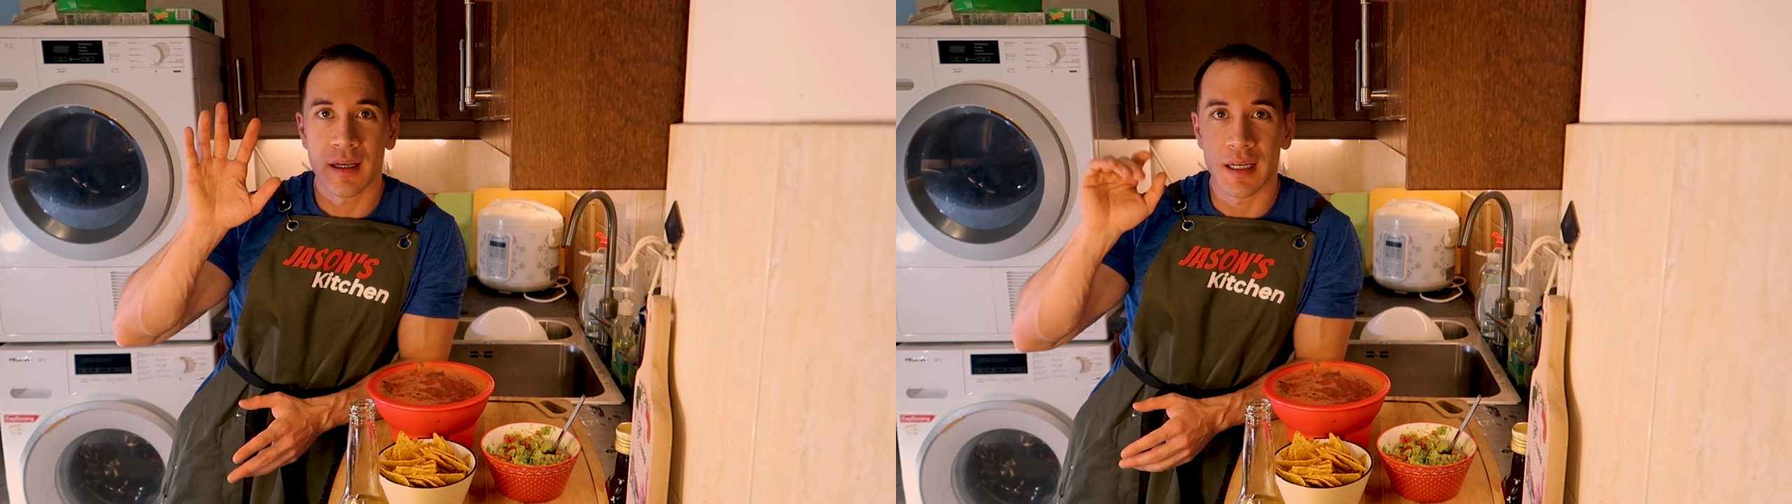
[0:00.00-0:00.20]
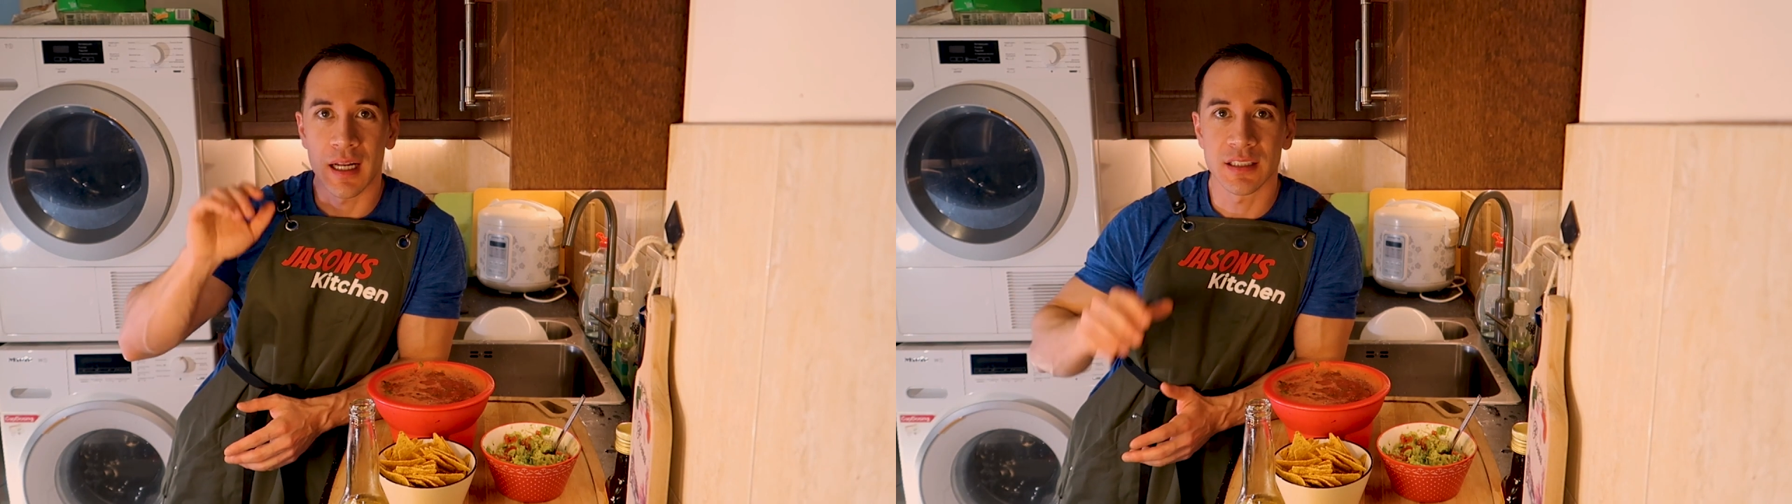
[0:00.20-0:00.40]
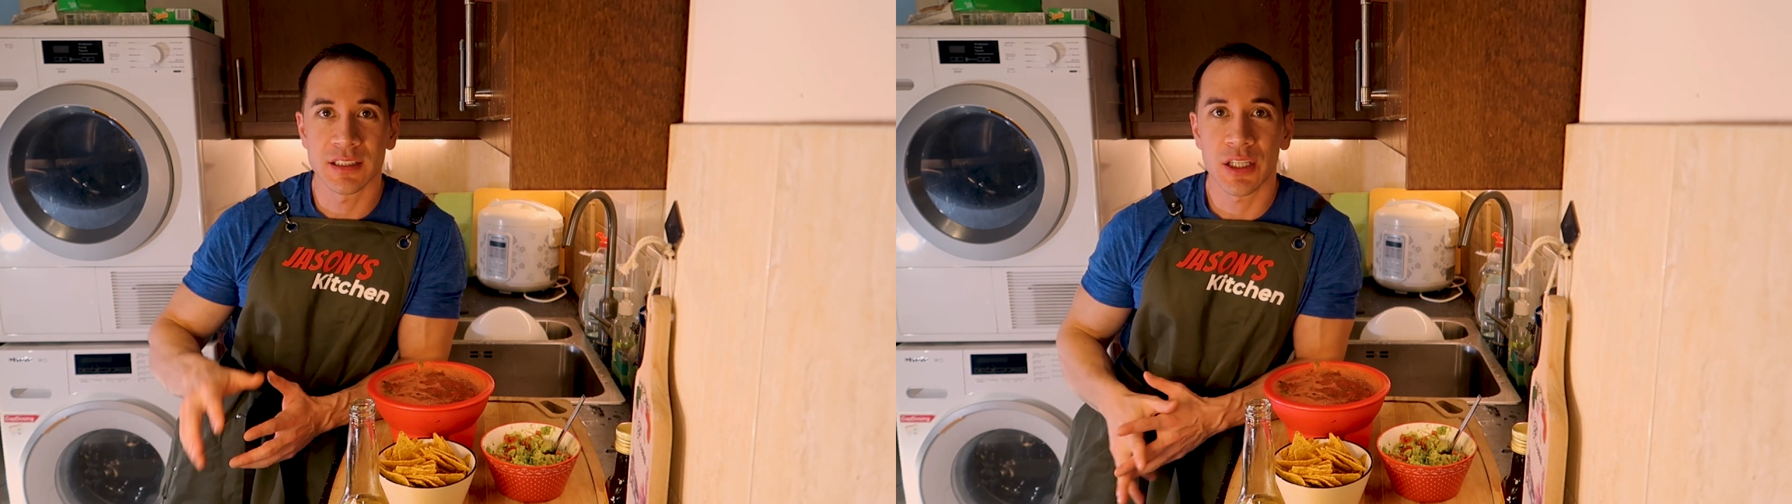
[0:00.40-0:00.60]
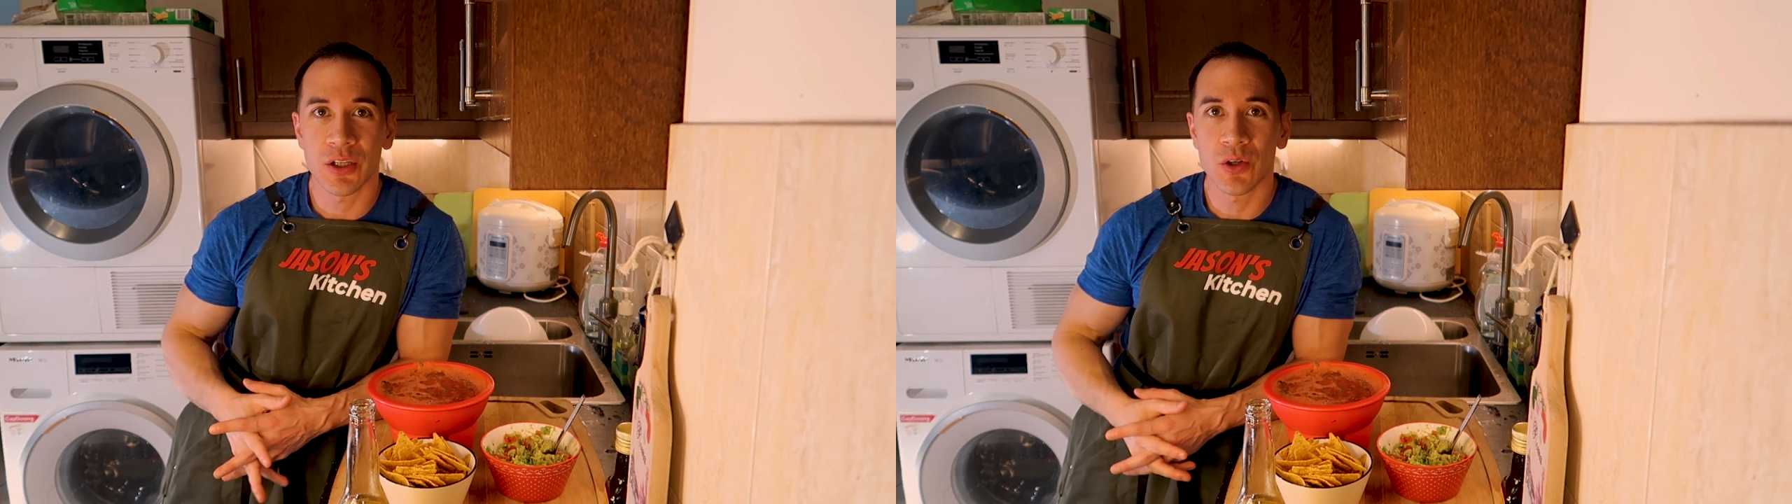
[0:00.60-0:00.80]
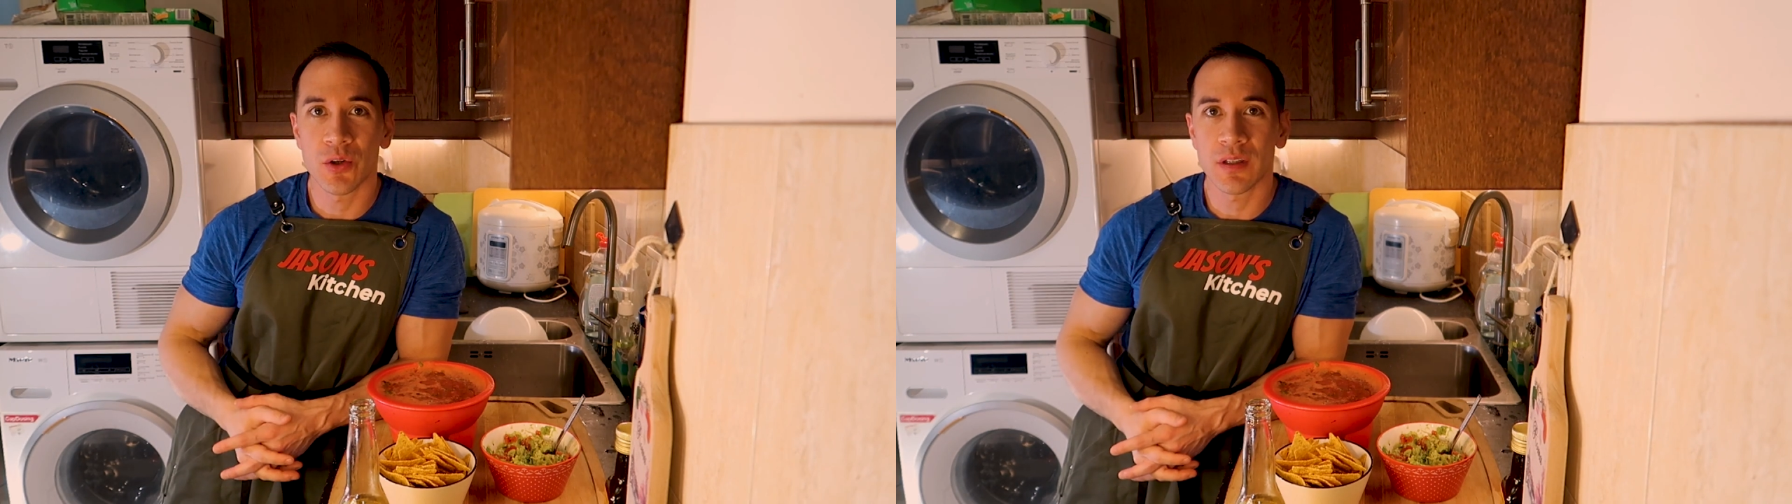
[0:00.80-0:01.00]
and I'll see
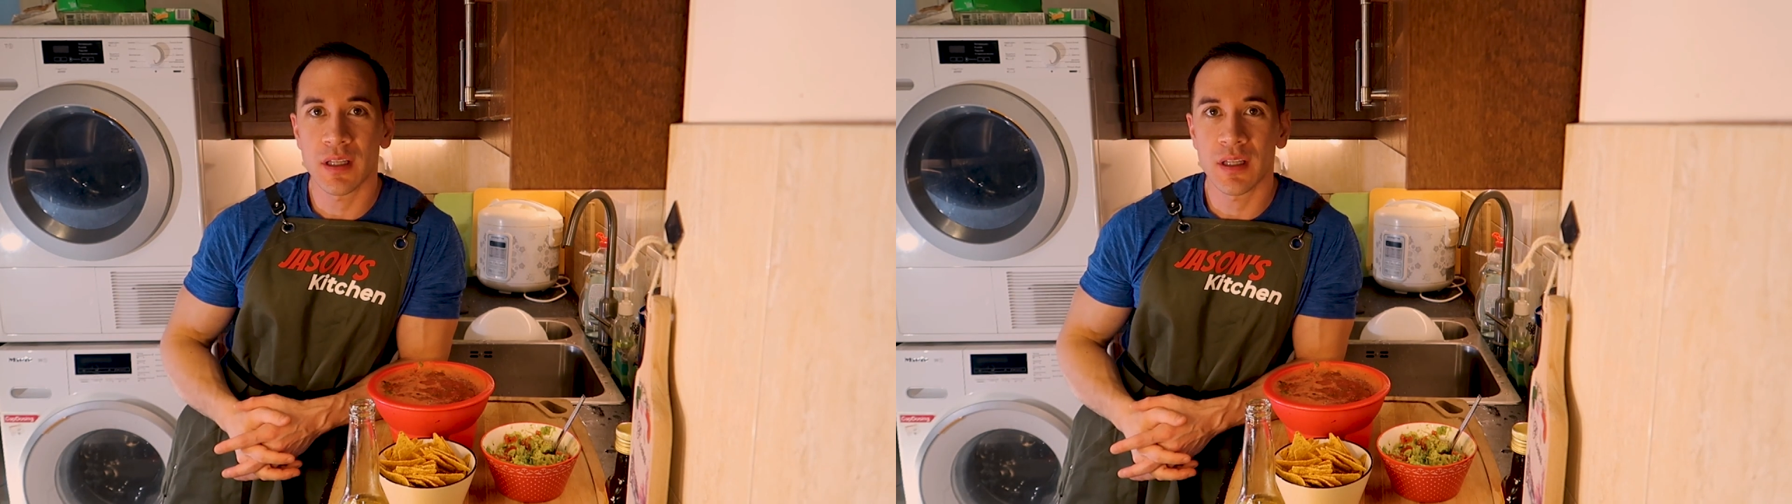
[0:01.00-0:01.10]
you in